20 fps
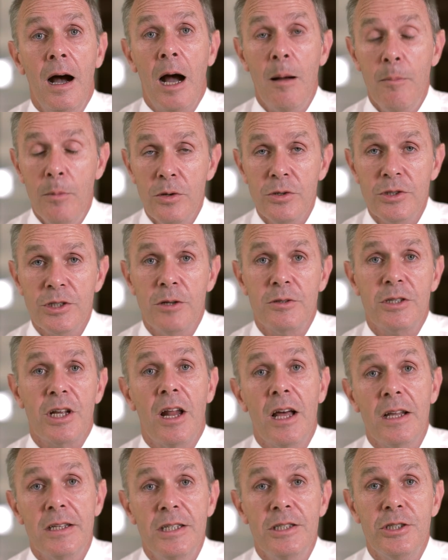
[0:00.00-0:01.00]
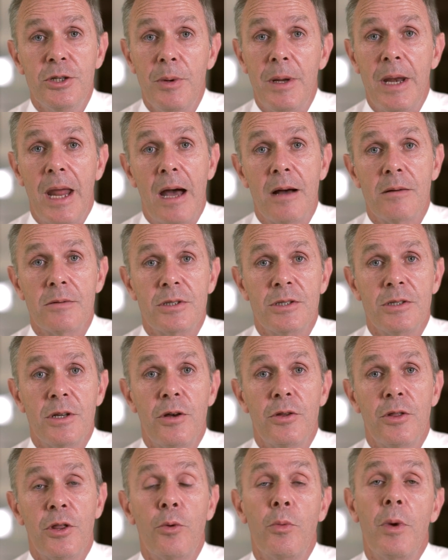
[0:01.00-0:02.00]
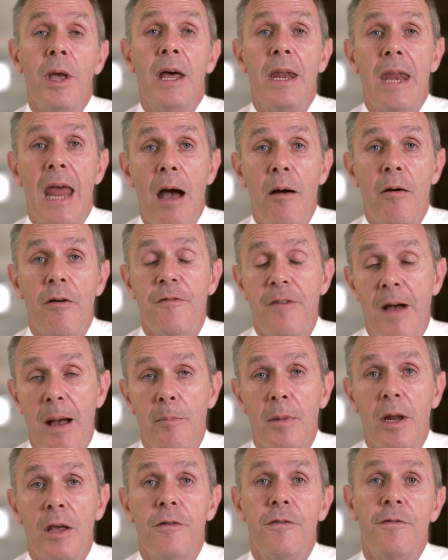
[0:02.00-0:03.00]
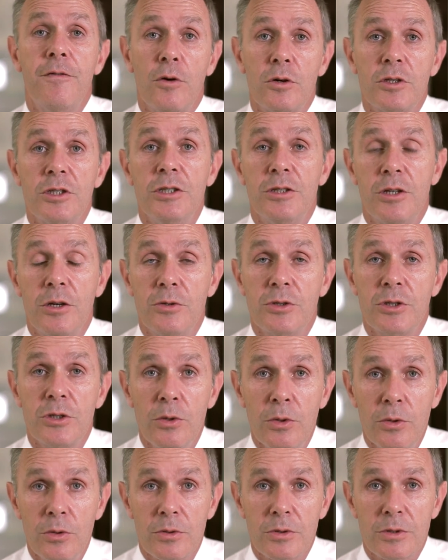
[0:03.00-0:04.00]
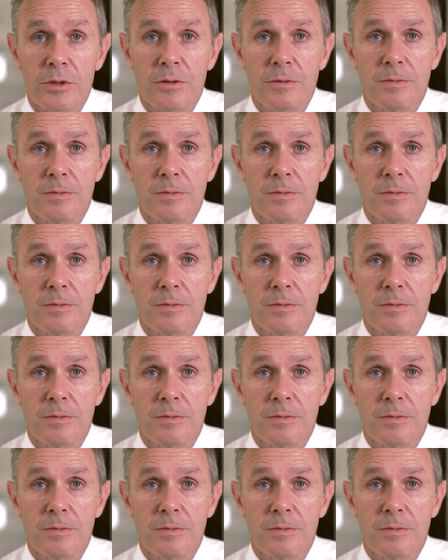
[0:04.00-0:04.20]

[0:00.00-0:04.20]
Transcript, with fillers: I'm also delighted to announce that we are now a family of 42 schools.